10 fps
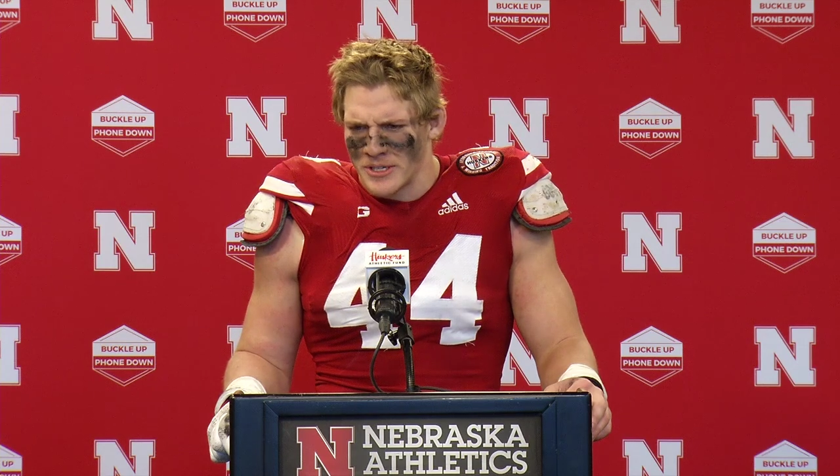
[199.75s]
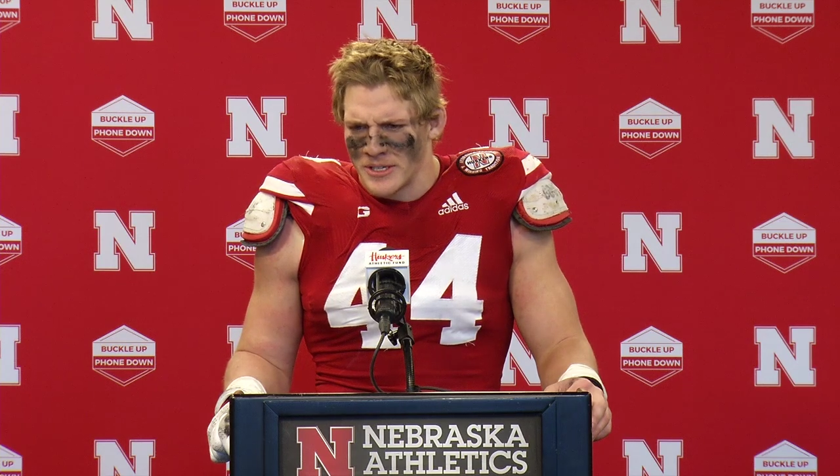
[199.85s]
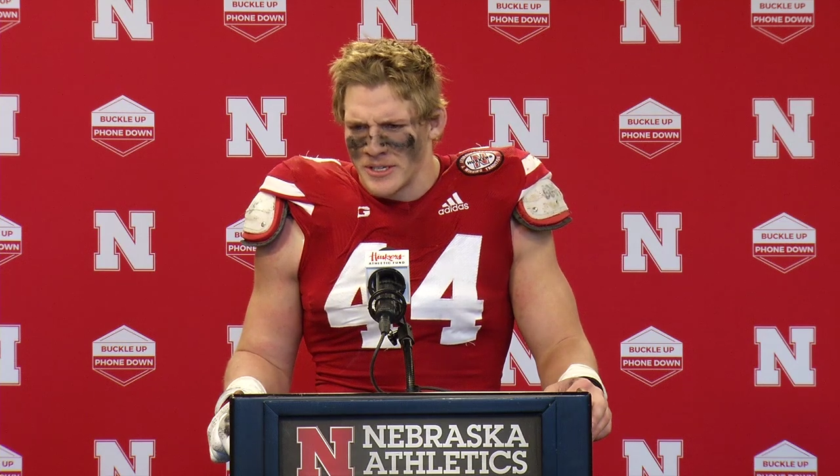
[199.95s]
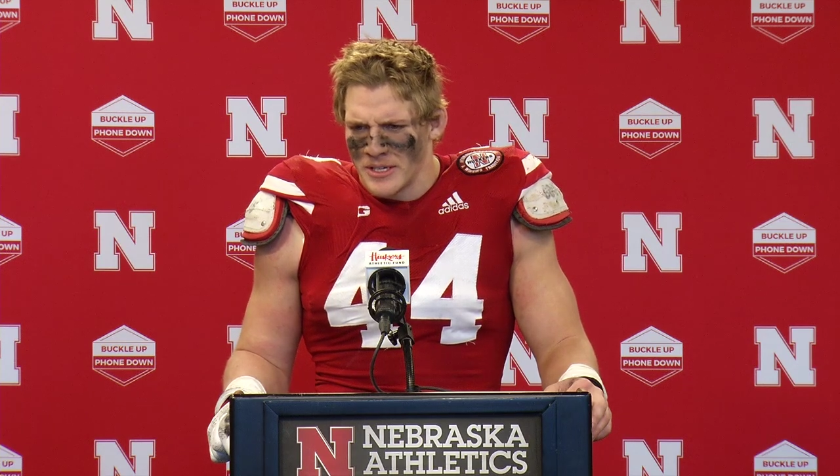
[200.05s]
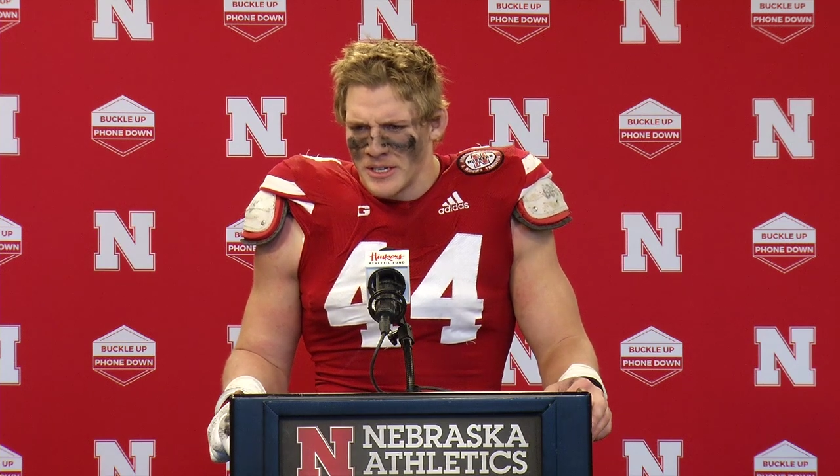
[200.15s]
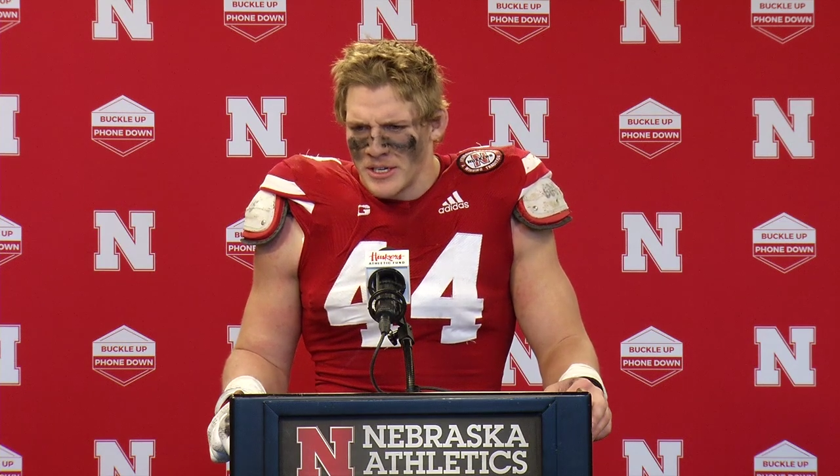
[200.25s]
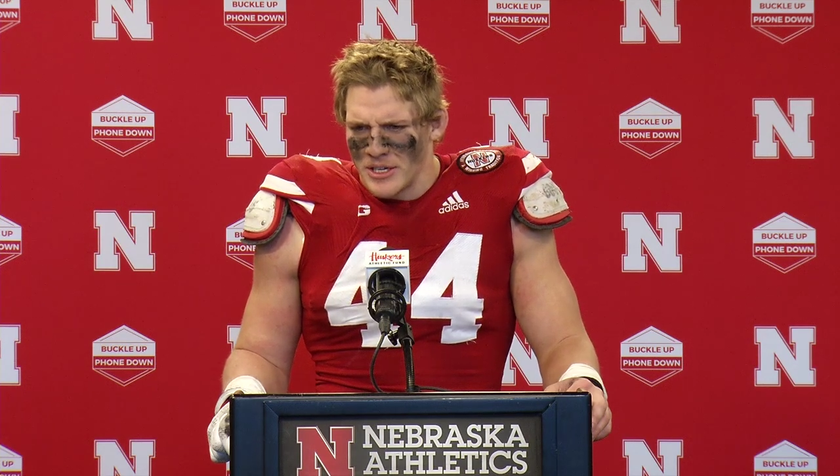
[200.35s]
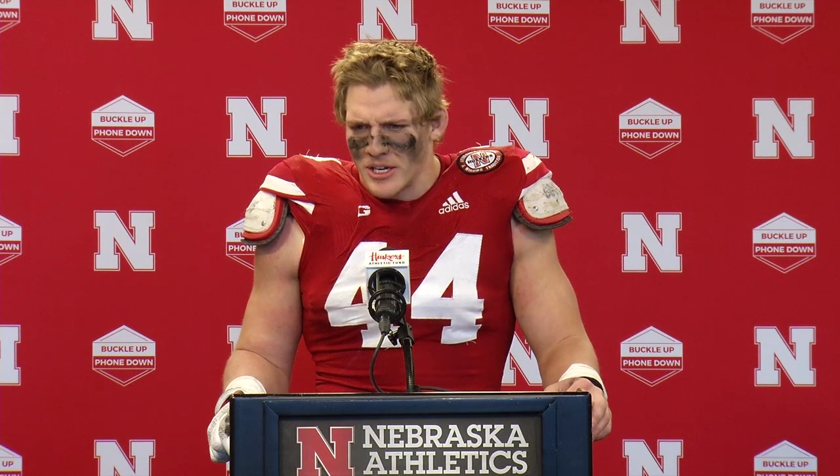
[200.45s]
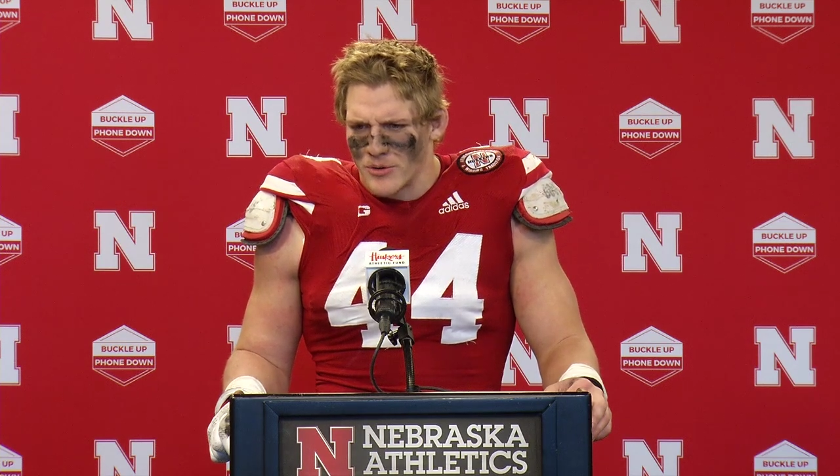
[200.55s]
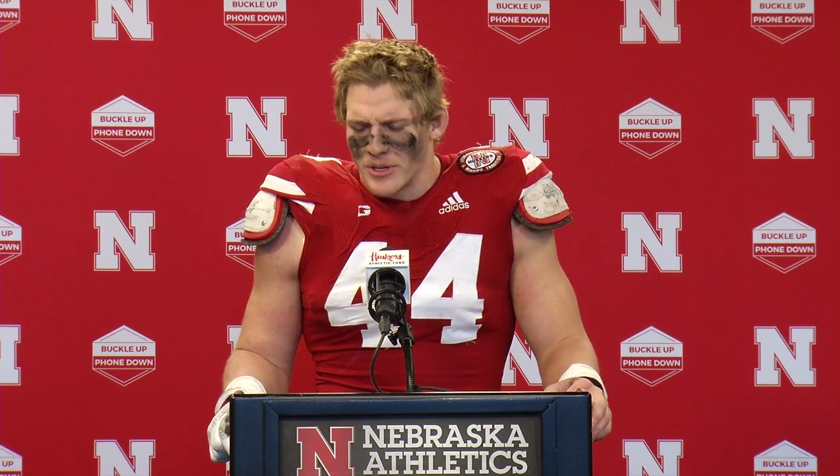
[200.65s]
and you
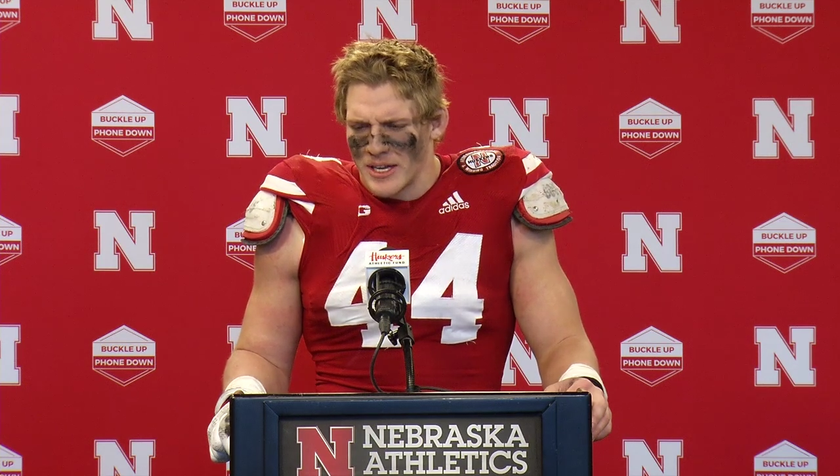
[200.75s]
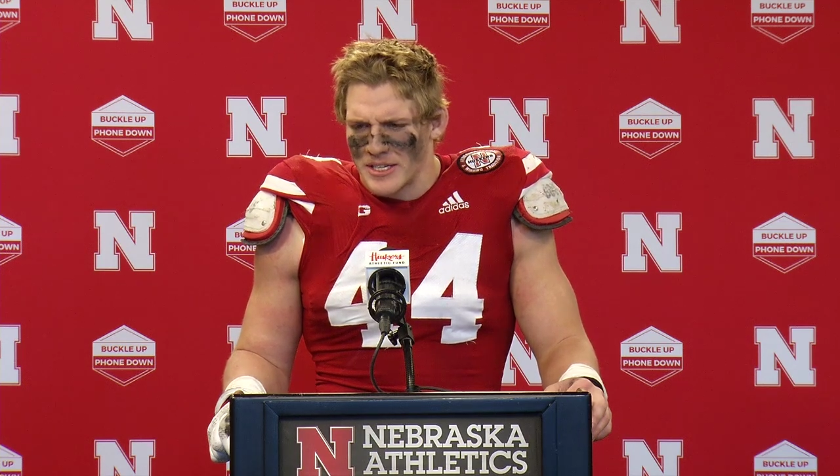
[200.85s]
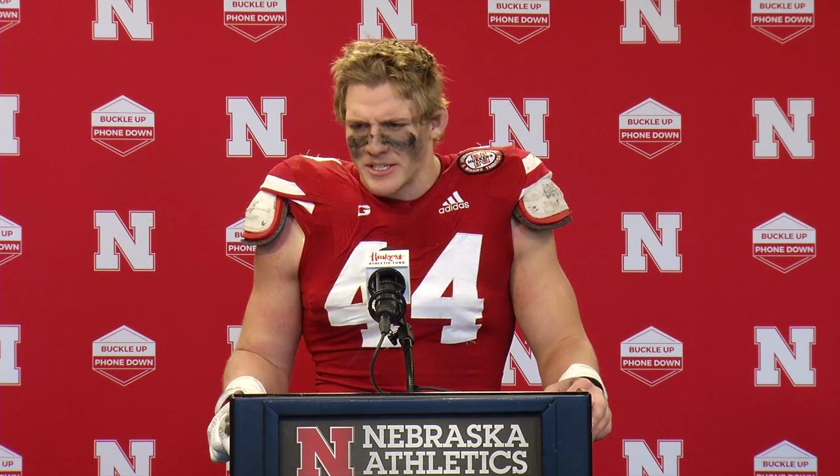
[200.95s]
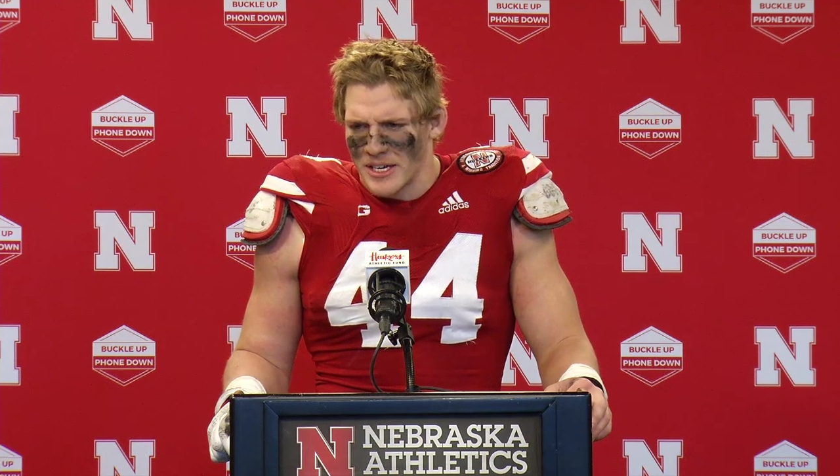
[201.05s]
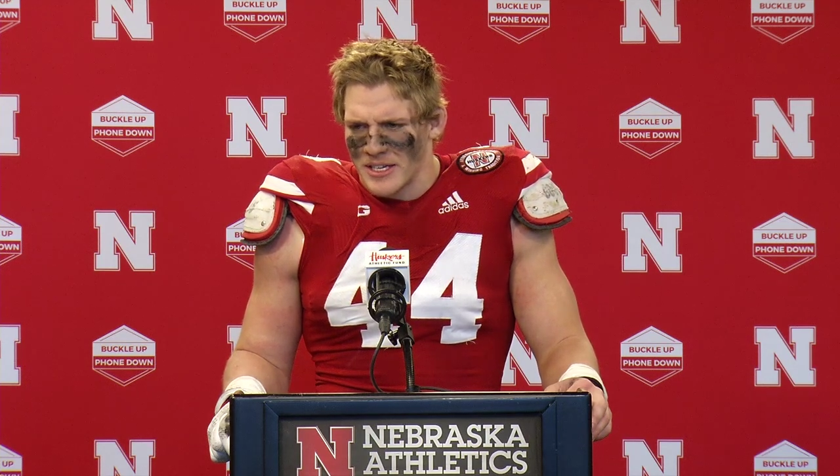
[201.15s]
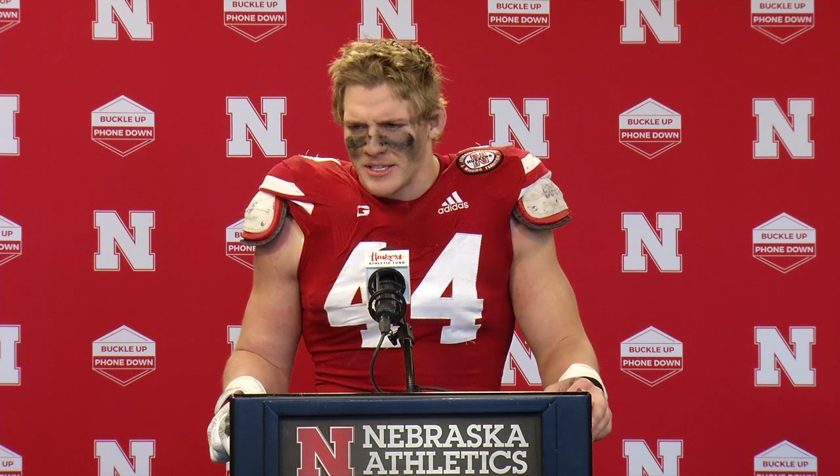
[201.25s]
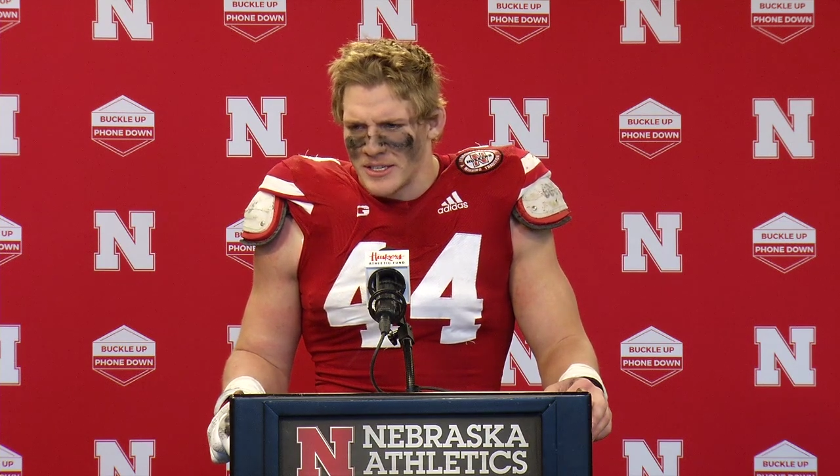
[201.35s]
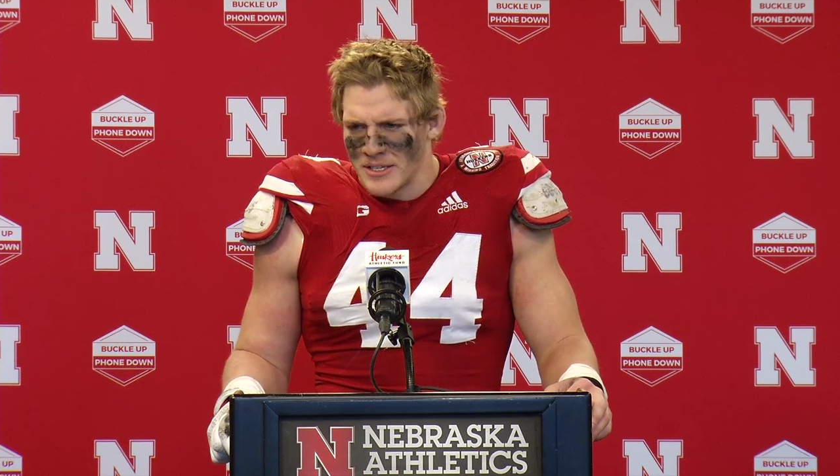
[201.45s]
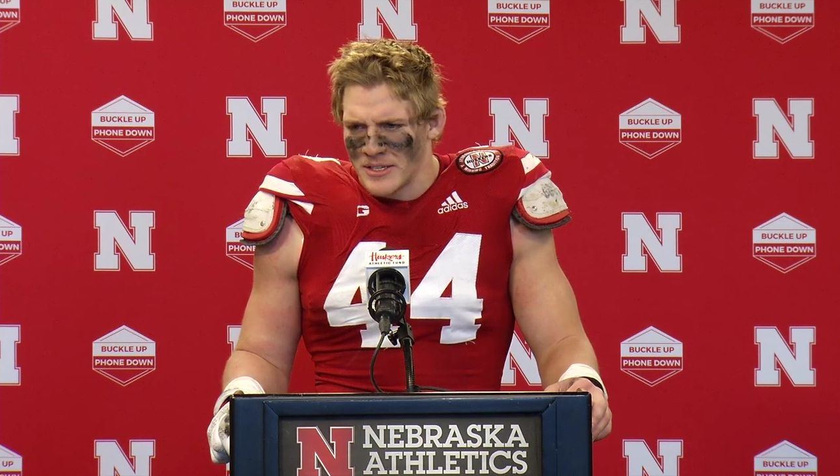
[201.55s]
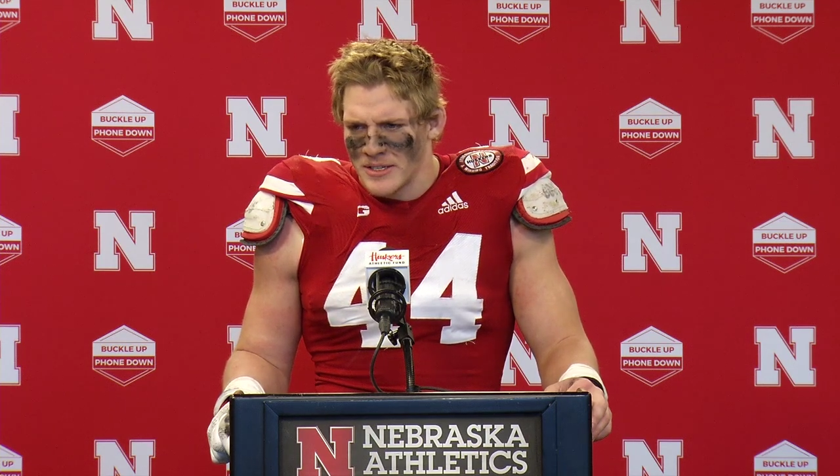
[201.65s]
got to realize that
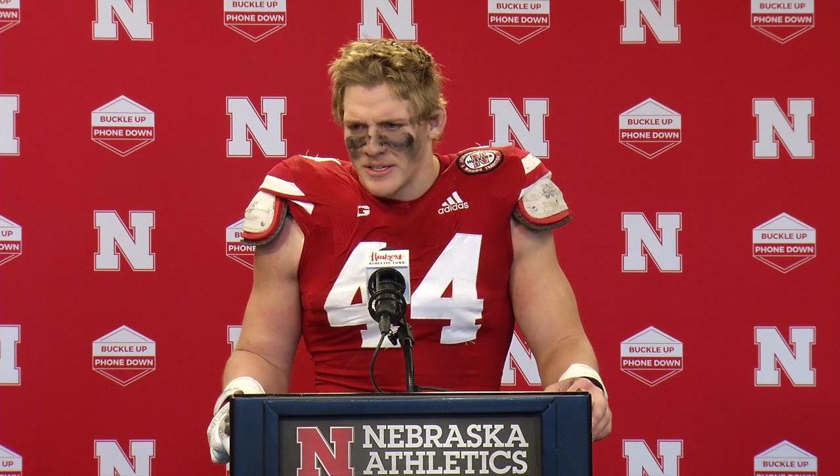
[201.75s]
and.